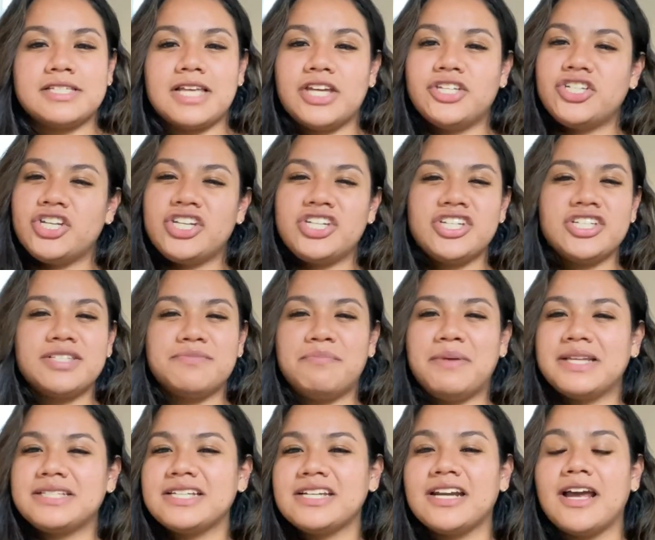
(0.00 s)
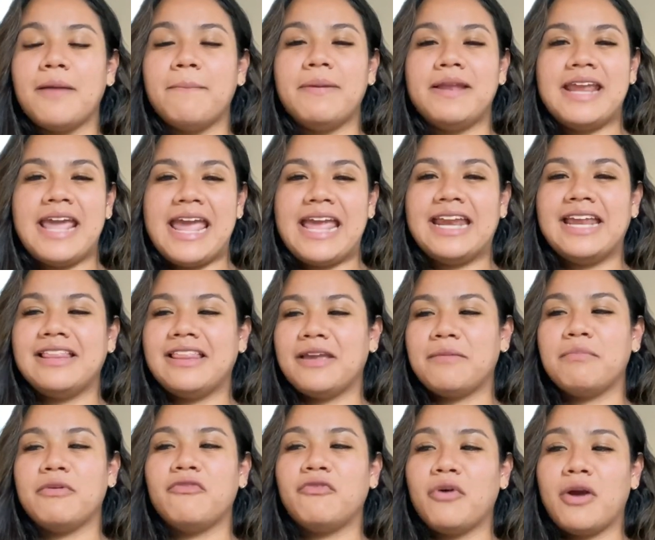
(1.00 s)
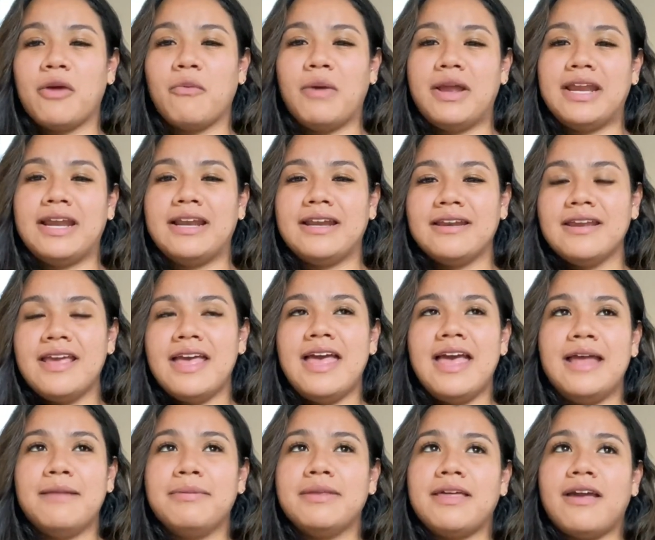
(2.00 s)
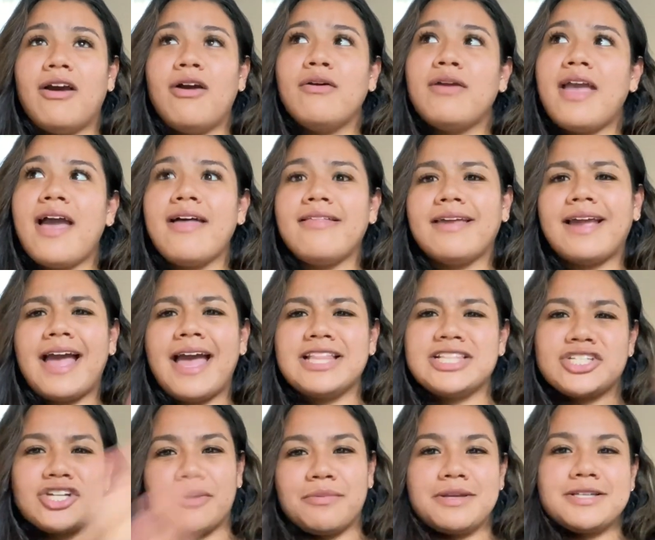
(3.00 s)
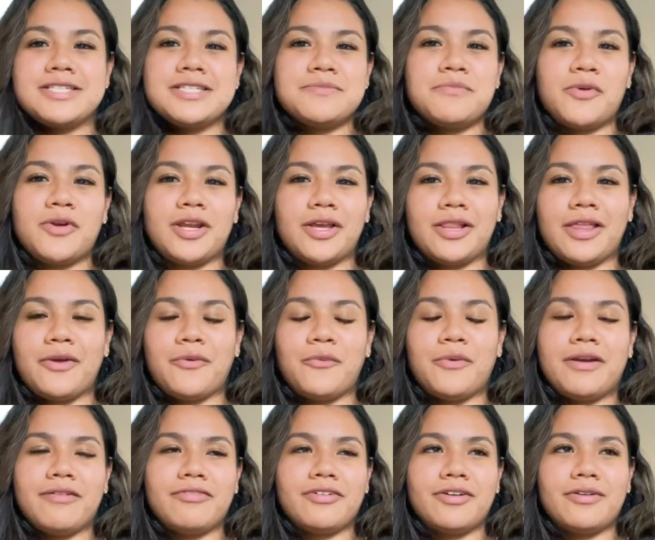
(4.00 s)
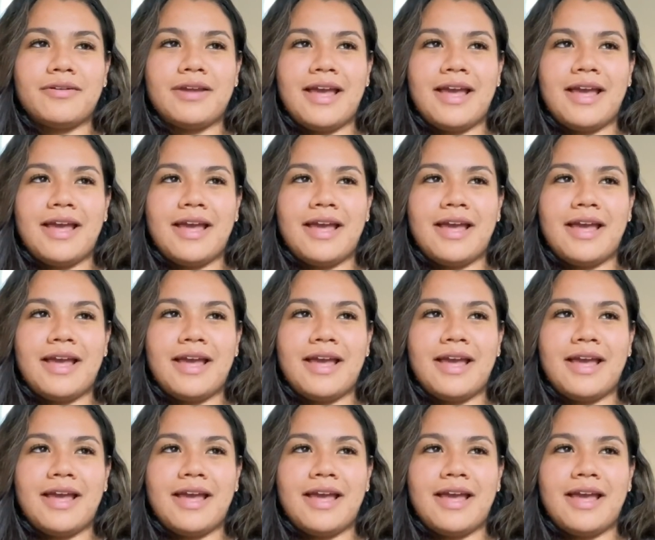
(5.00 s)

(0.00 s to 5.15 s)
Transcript: I should have just picked it up and ate it like before I went in, and be like, oh yeah, like, I had Starbucks this morning, like, whatever.